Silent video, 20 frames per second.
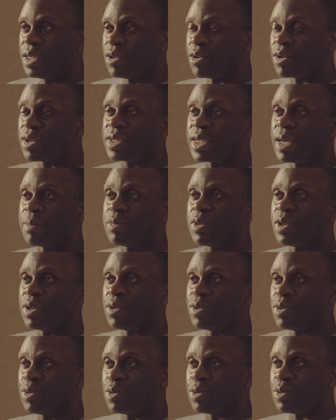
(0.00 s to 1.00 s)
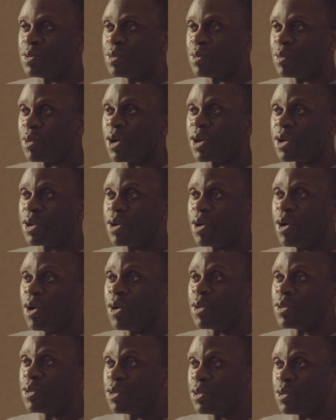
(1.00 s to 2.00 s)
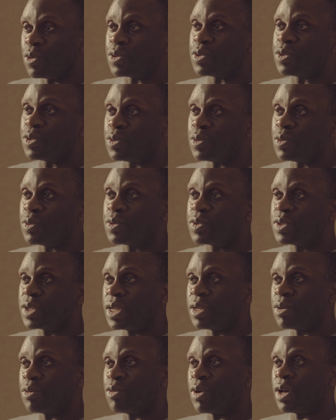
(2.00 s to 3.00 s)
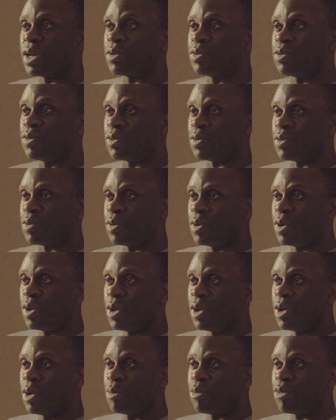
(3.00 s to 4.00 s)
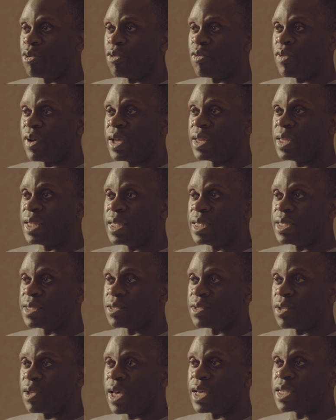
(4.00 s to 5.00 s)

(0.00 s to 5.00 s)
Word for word: he accepted to work on those tools and try to provide his uh,